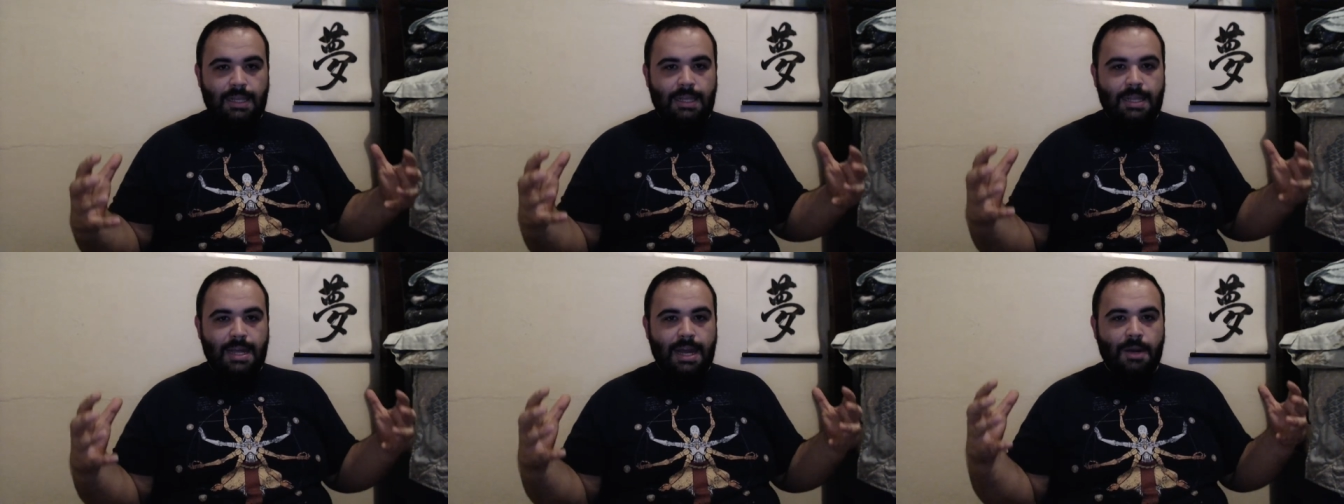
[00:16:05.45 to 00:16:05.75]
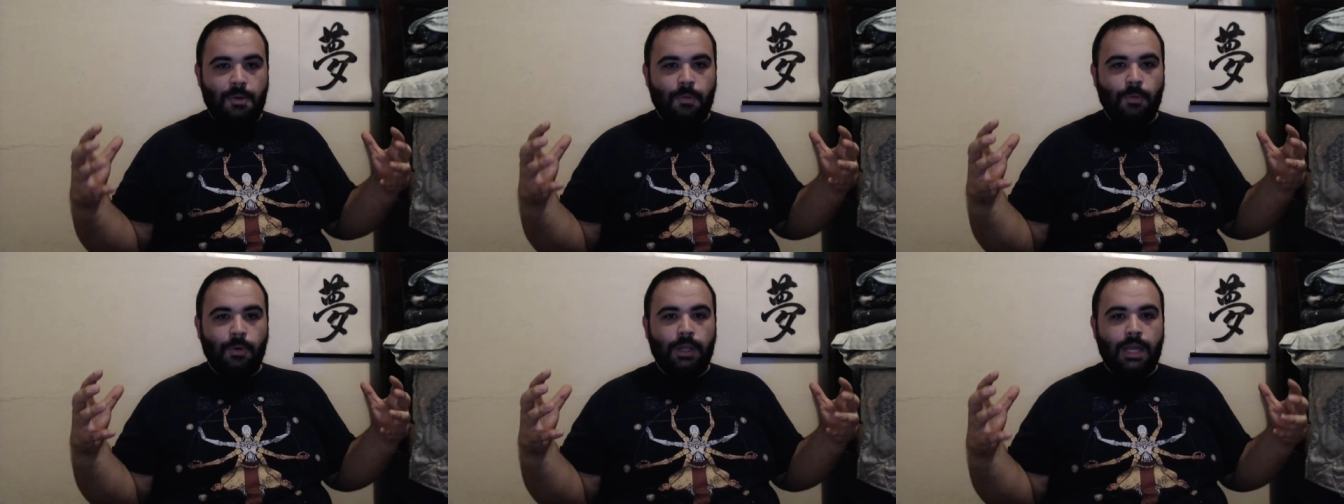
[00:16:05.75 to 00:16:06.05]

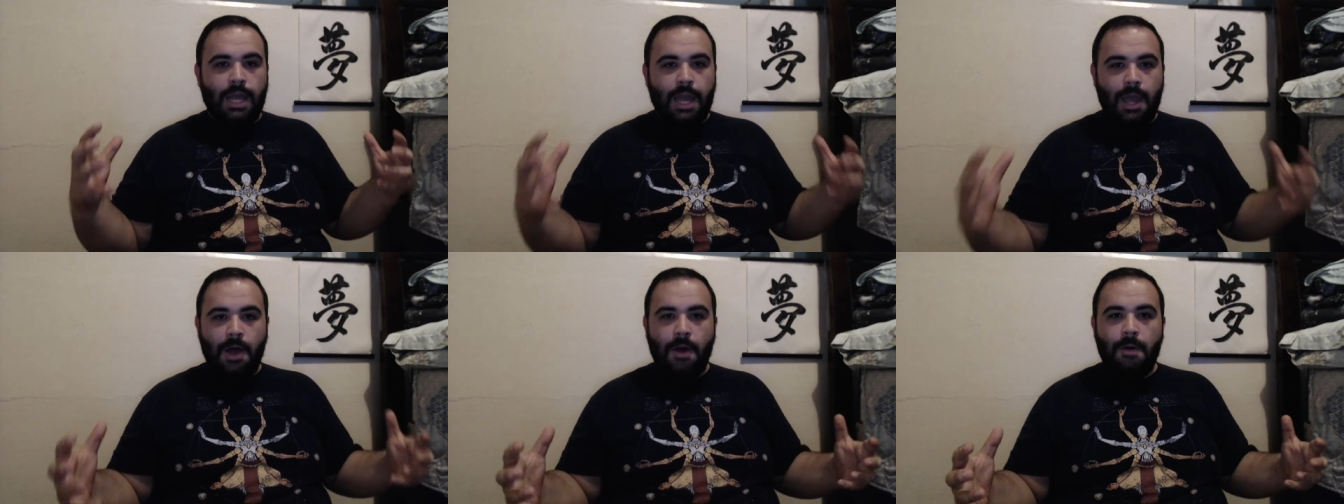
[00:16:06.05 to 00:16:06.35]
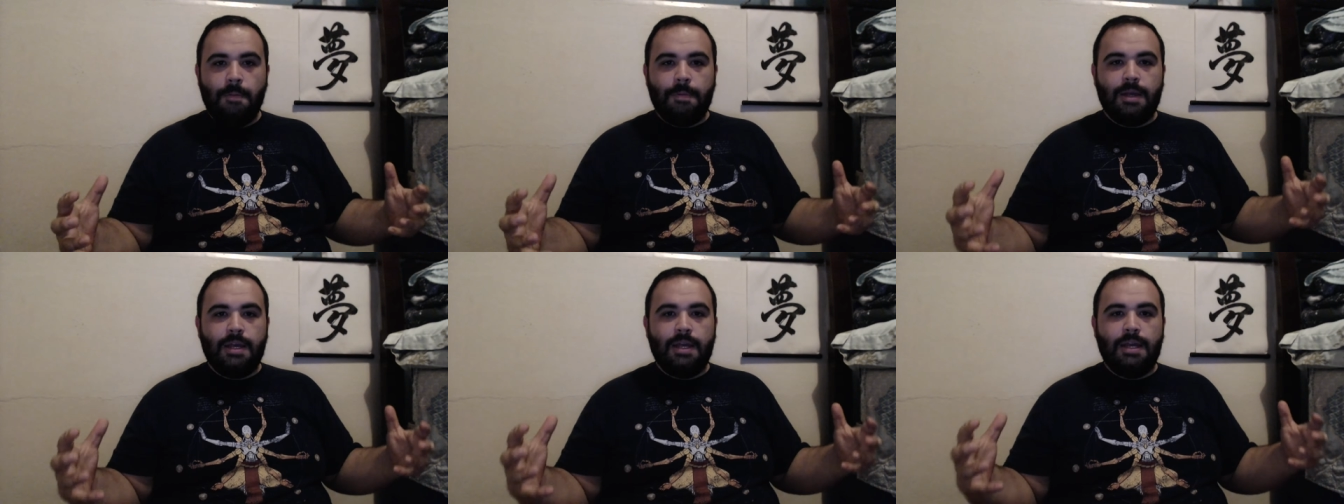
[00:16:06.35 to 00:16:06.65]
that will
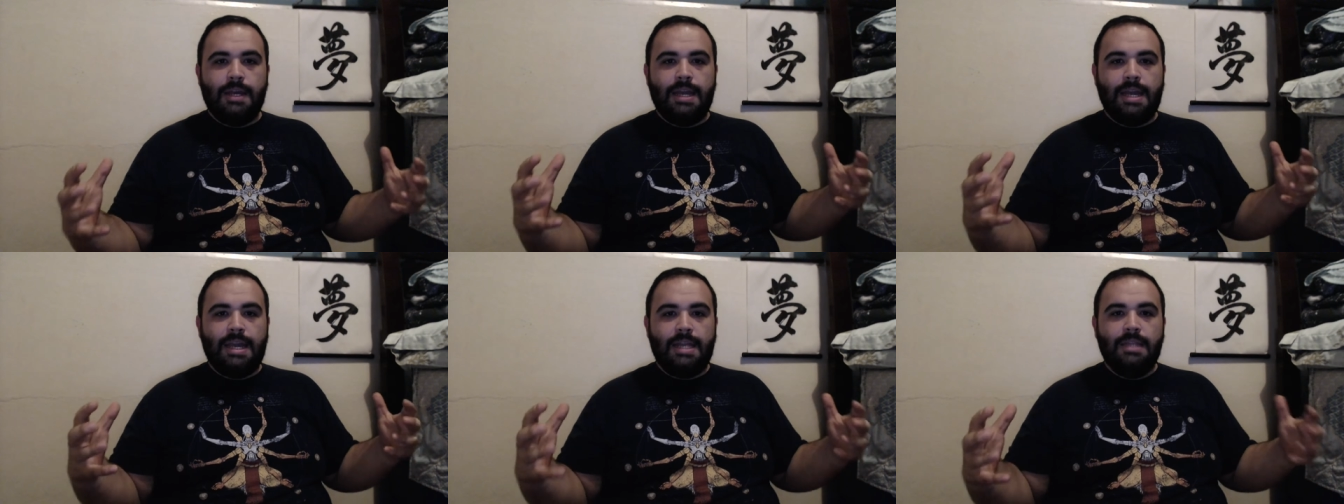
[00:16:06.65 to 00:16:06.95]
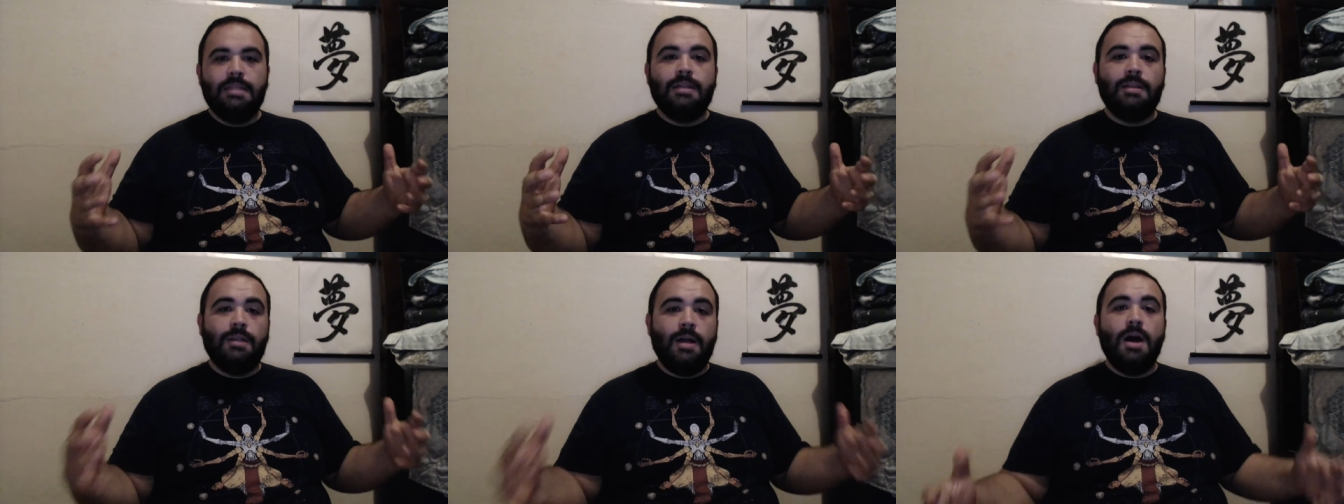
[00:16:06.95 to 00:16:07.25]
help
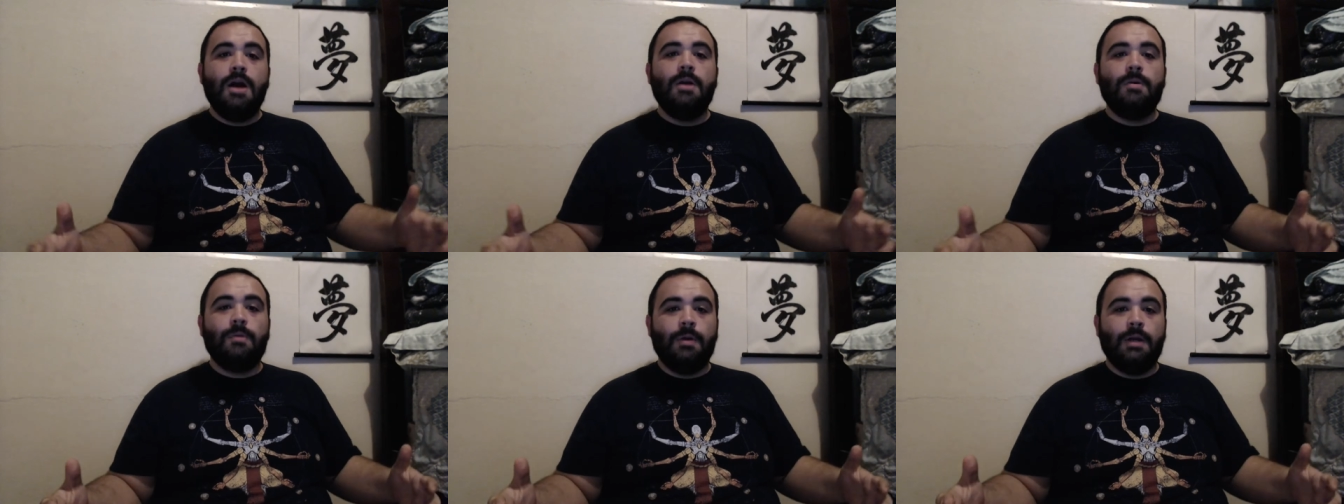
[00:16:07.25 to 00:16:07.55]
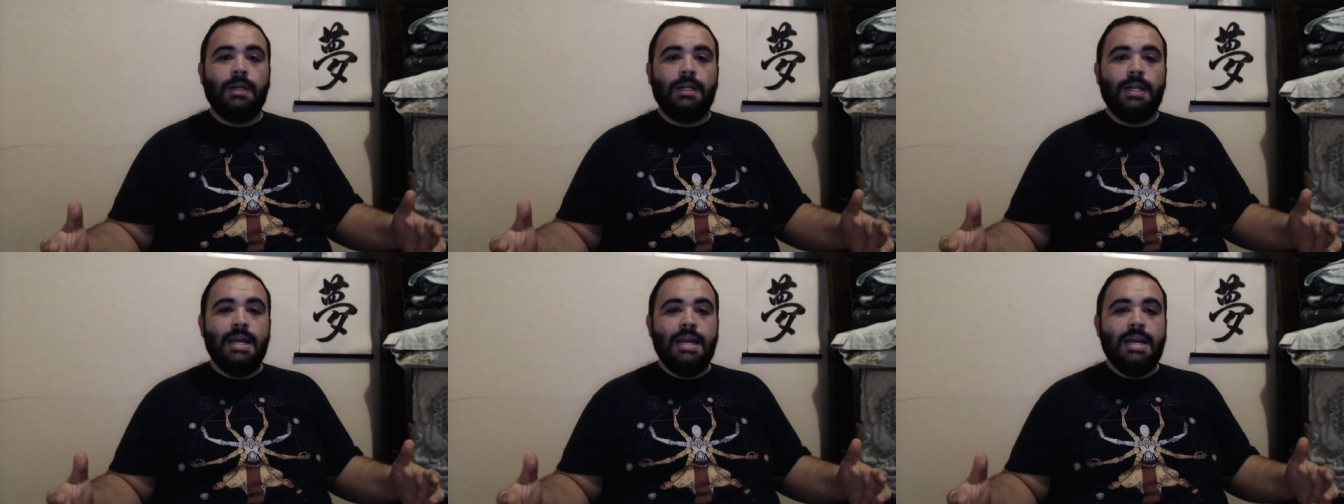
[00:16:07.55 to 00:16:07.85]
in the long
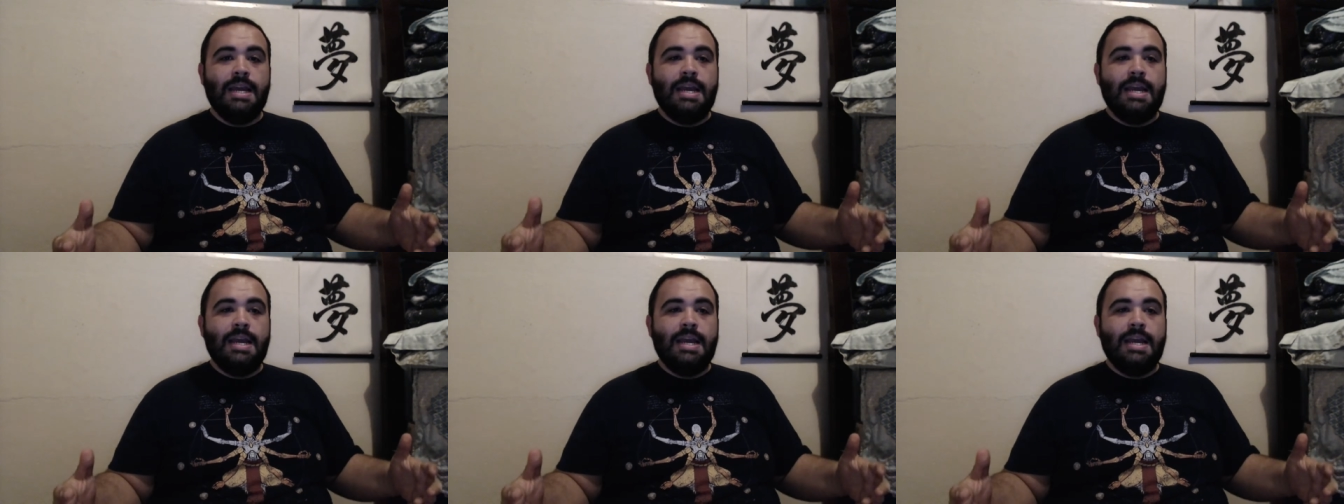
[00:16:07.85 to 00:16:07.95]
run,